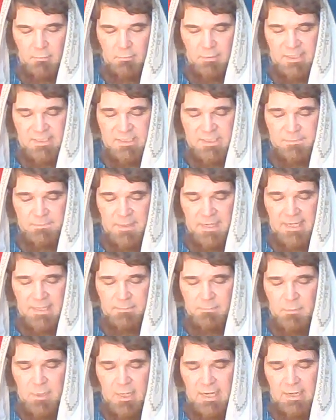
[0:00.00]

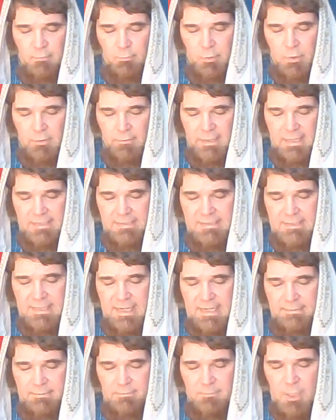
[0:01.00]
Respect my rulings
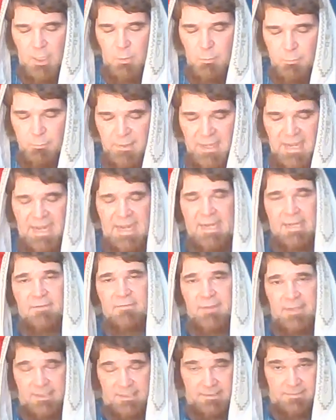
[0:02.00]
and obey
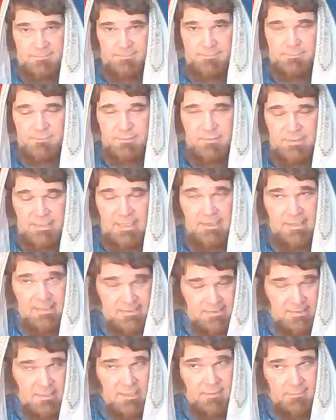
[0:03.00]
them. Now
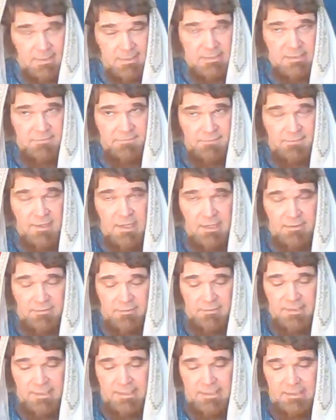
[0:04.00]
he's coming as a
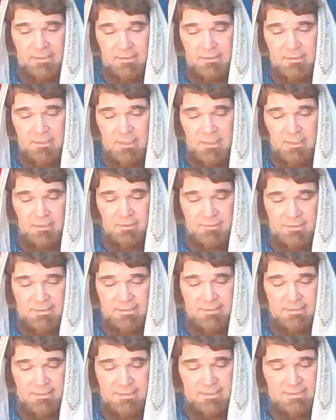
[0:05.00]
father here.
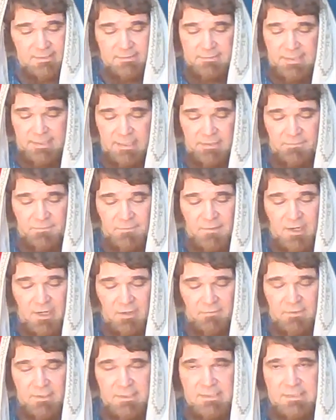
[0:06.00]
Just like a
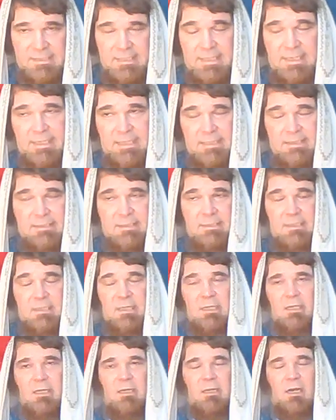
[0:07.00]
father says
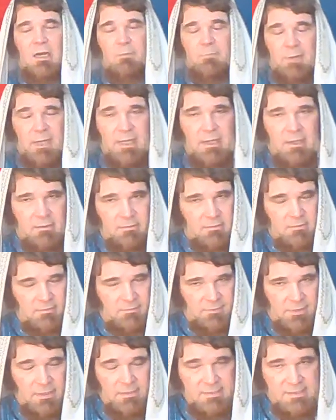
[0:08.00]
about
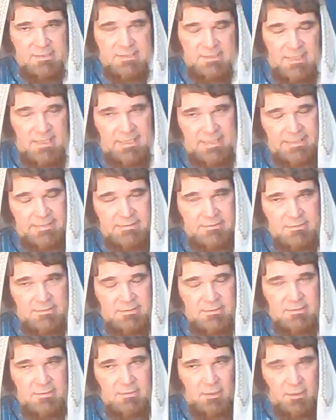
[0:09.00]
their son
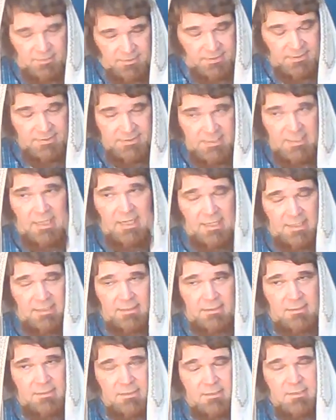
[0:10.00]
or the
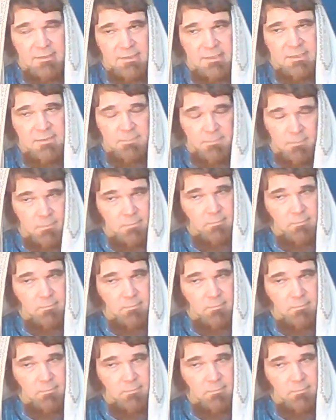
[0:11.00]
daughter that's,